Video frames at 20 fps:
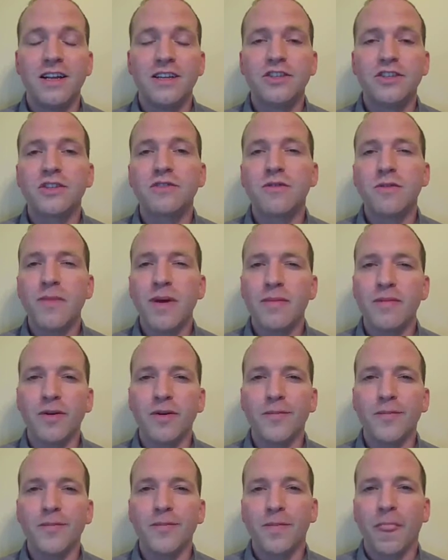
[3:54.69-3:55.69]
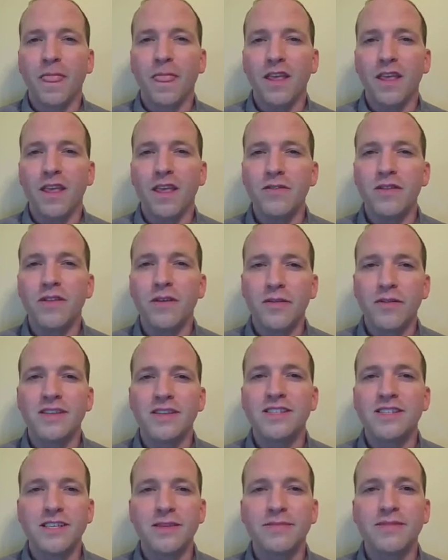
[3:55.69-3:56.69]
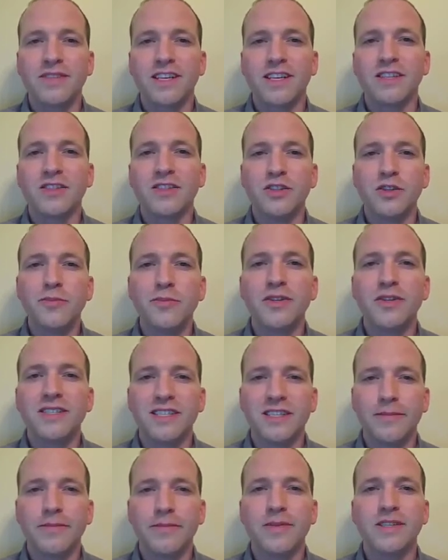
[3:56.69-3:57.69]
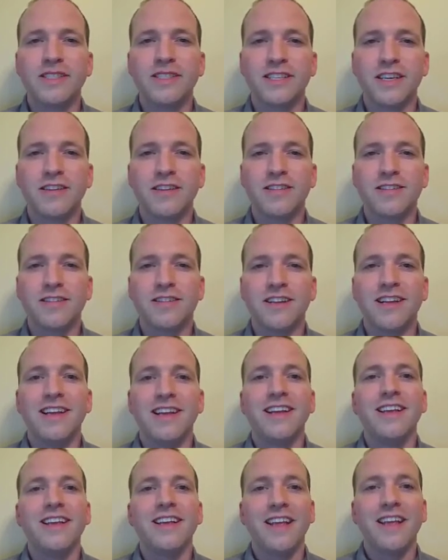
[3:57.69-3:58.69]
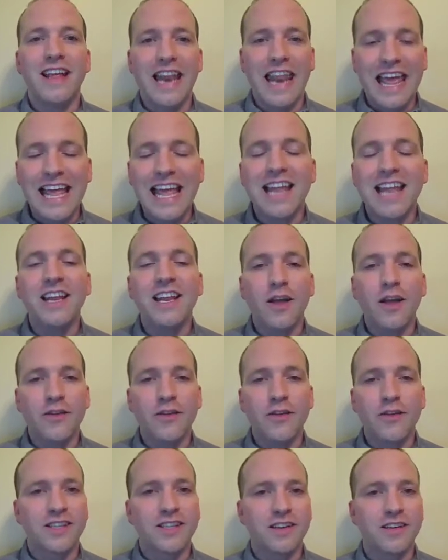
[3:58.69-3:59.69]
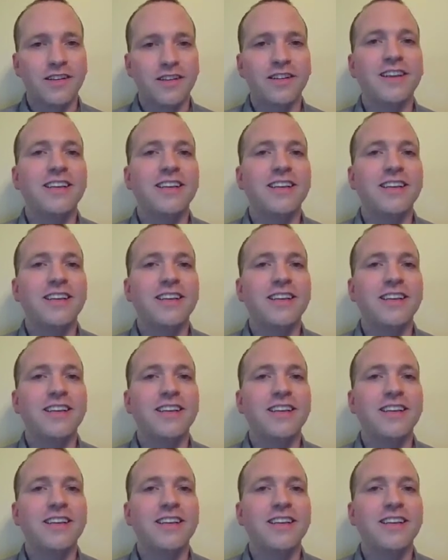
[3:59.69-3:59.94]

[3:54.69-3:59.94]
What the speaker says: Just remember, even though this seems like a super simple skill, like any other skill, it